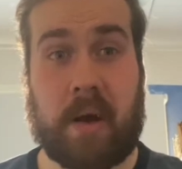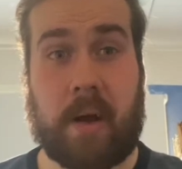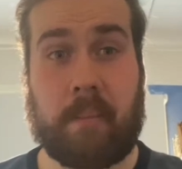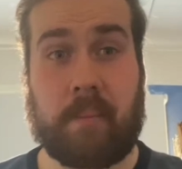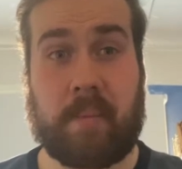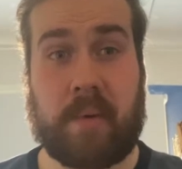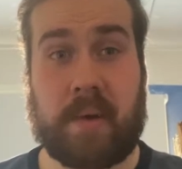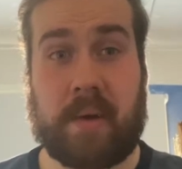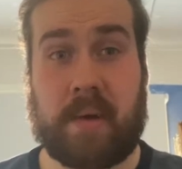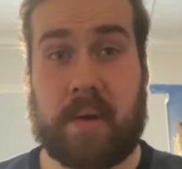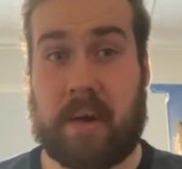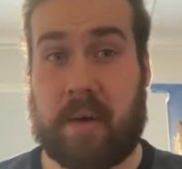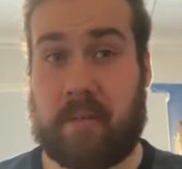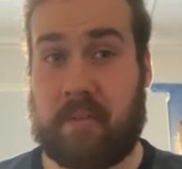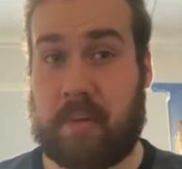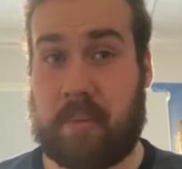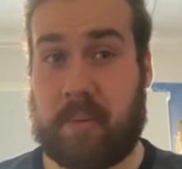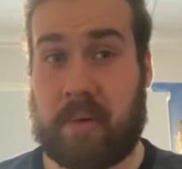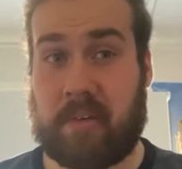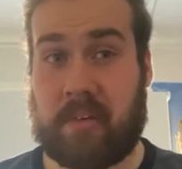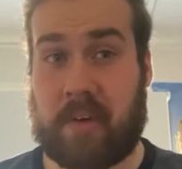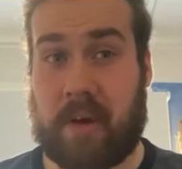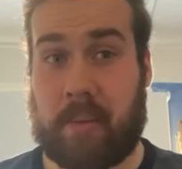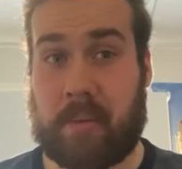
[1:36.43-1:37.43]
I'm being nothing
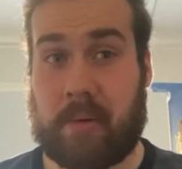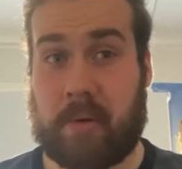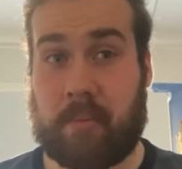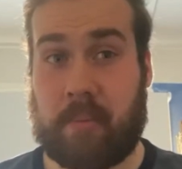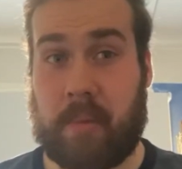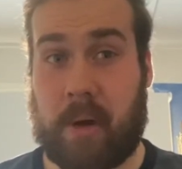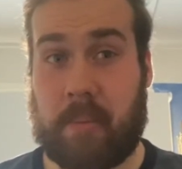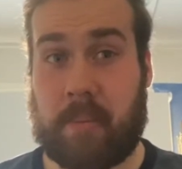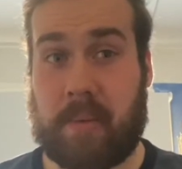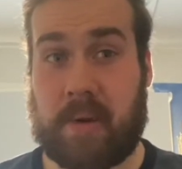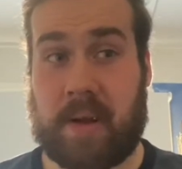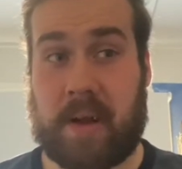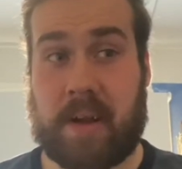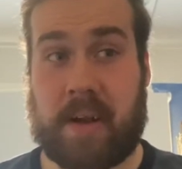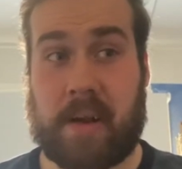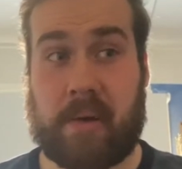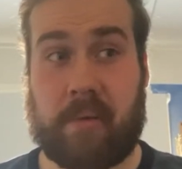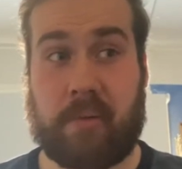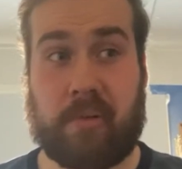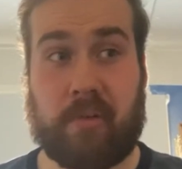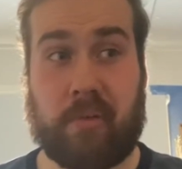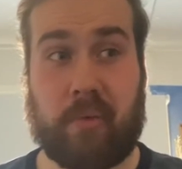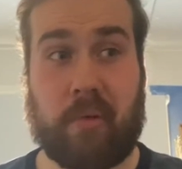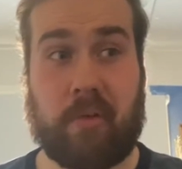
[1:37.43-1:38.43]
but jam at the moment. And then I
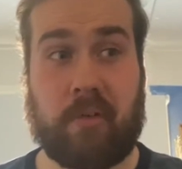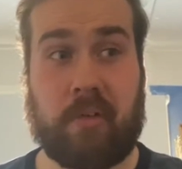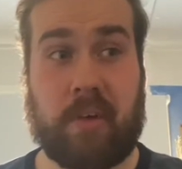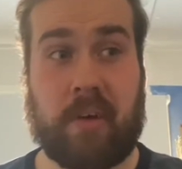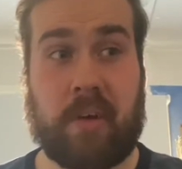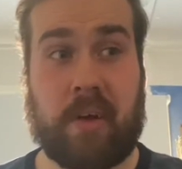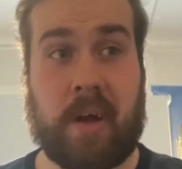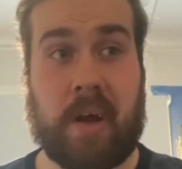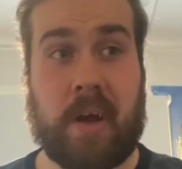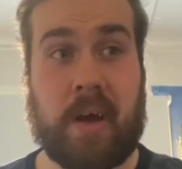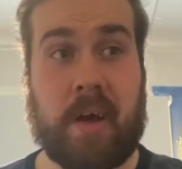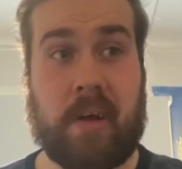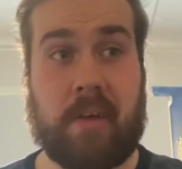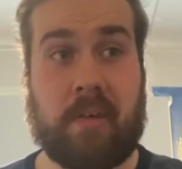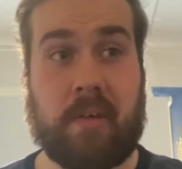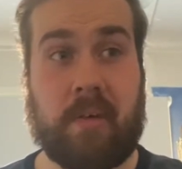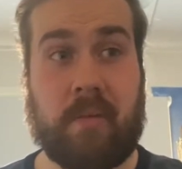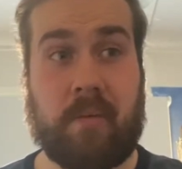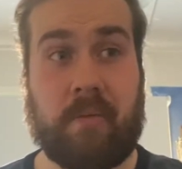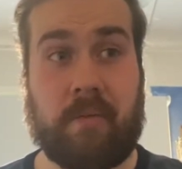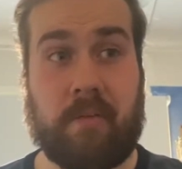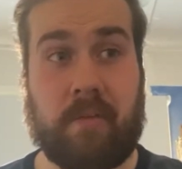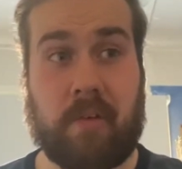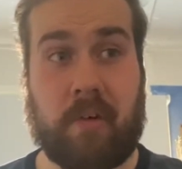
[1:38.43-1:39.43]
was watching
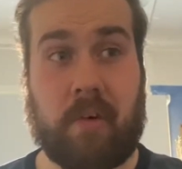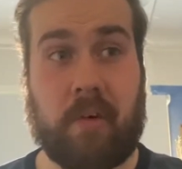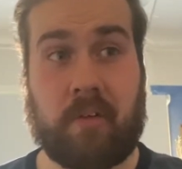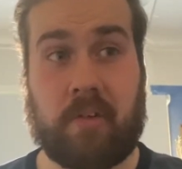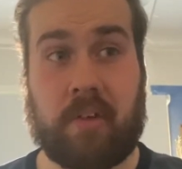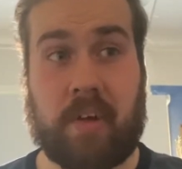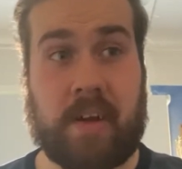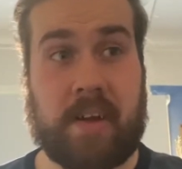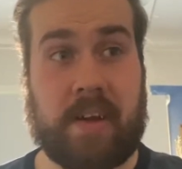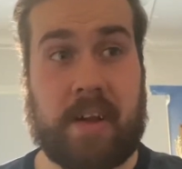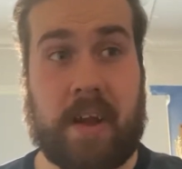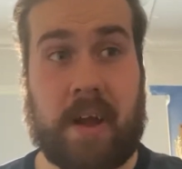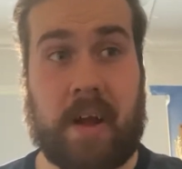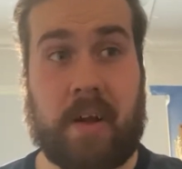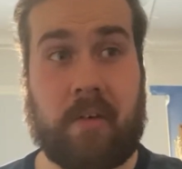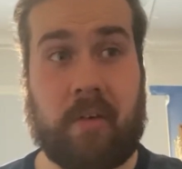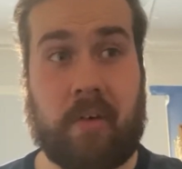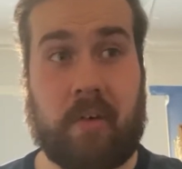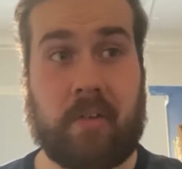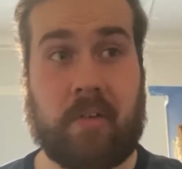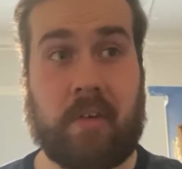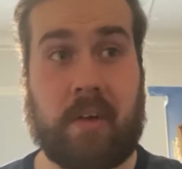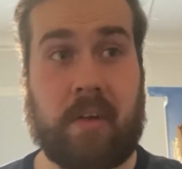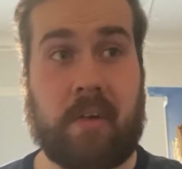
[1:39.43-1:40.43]
some vlogs and
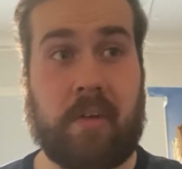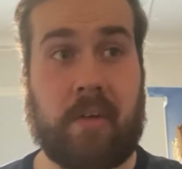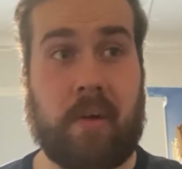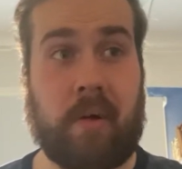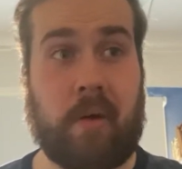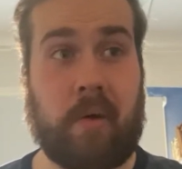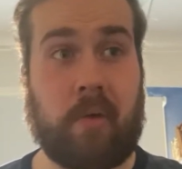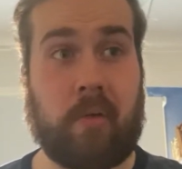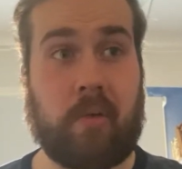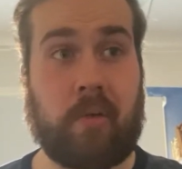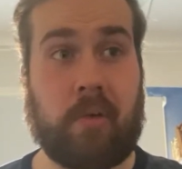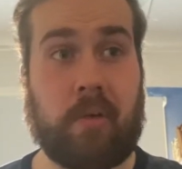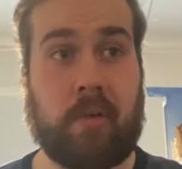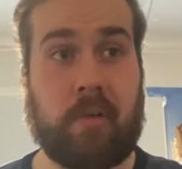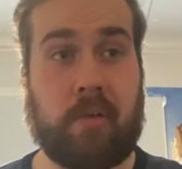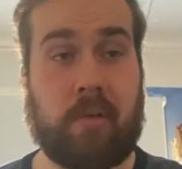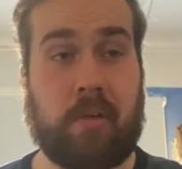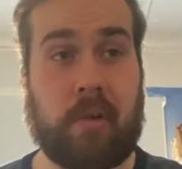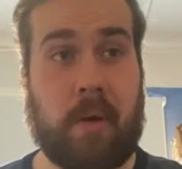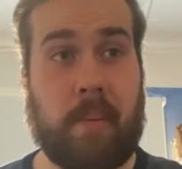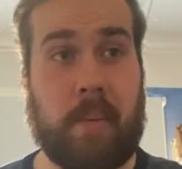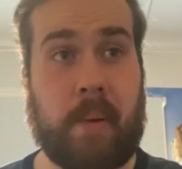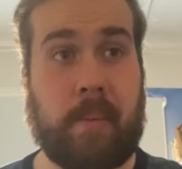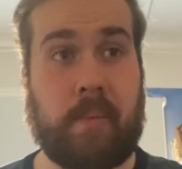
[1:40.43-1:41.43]
TikToks and old
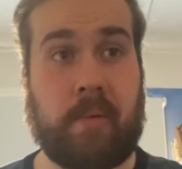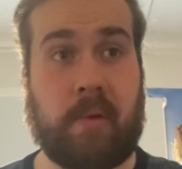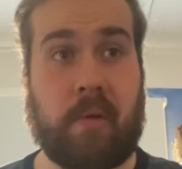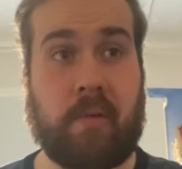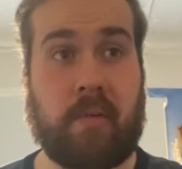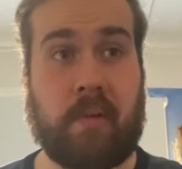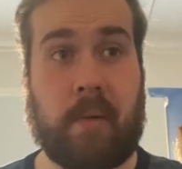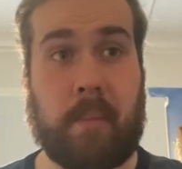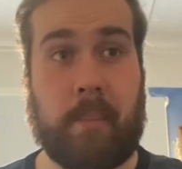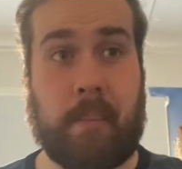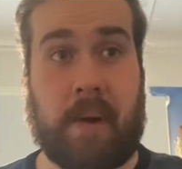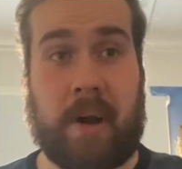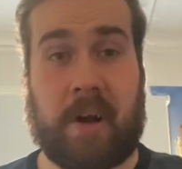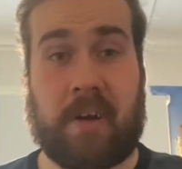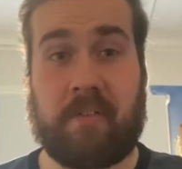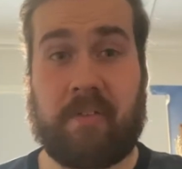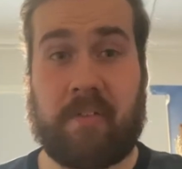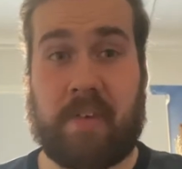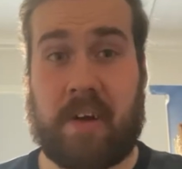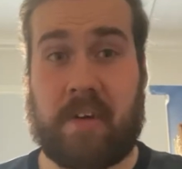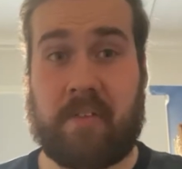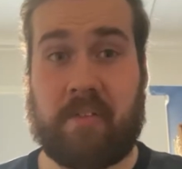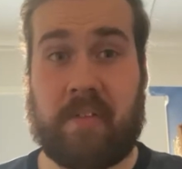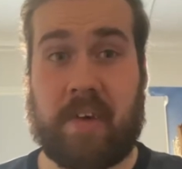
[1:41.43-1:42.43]
soap episodes and Baron
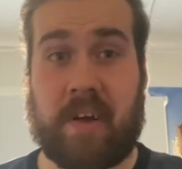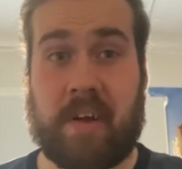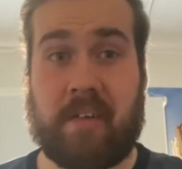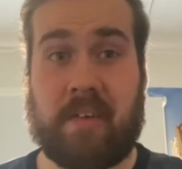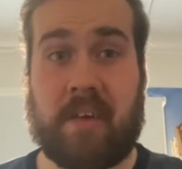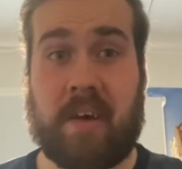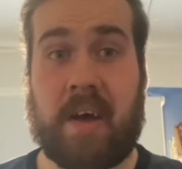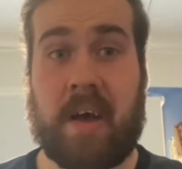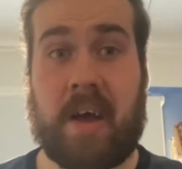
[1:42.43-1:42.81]
fan vids,